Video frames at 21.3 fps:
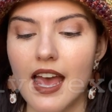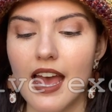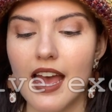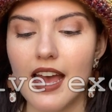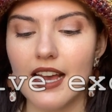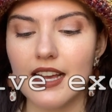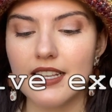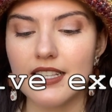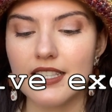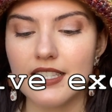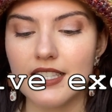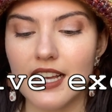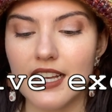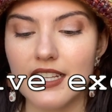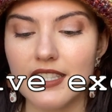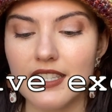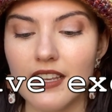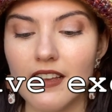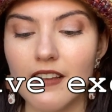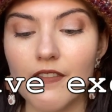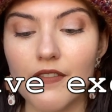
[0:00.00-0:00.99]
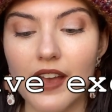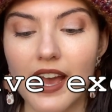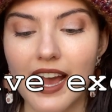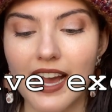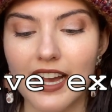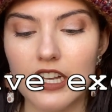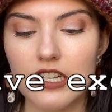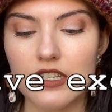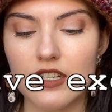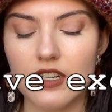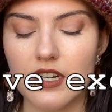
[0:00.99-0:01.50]
excessive
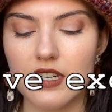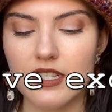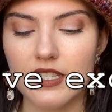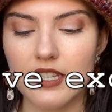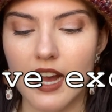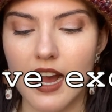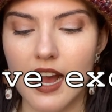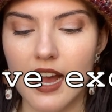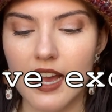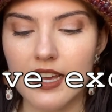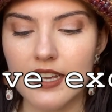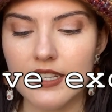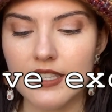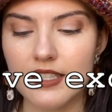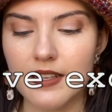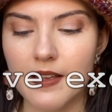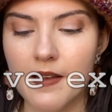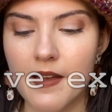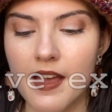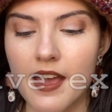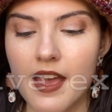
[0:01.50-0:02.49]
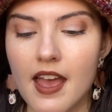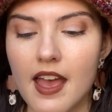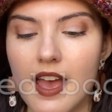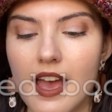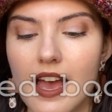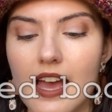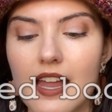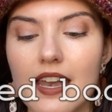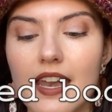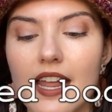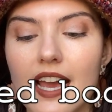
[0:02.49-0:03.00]
exercise,
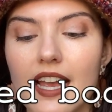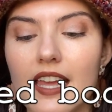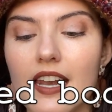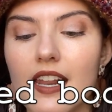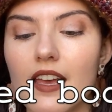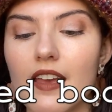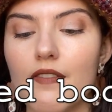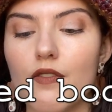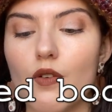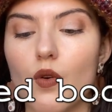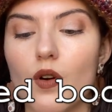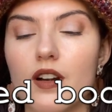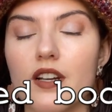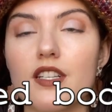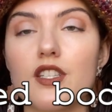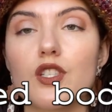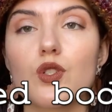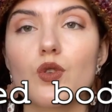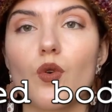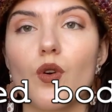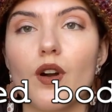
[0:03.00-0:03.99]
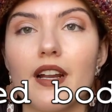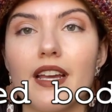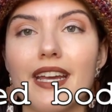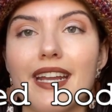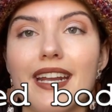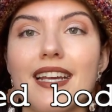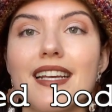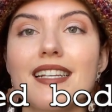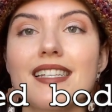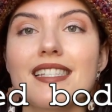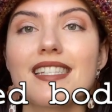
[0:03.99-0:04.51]
a negative or
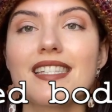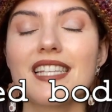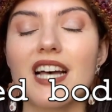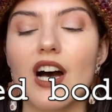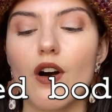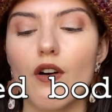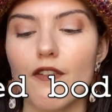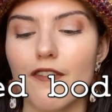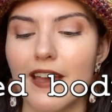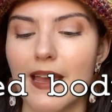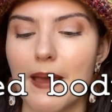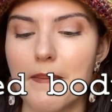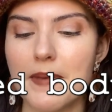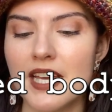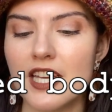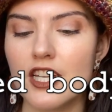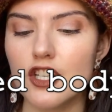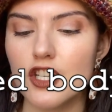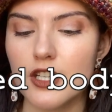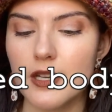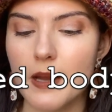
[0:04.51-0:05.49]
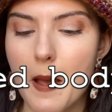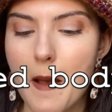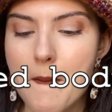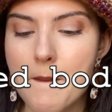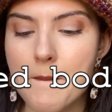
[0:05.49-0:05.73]
distorted self-image,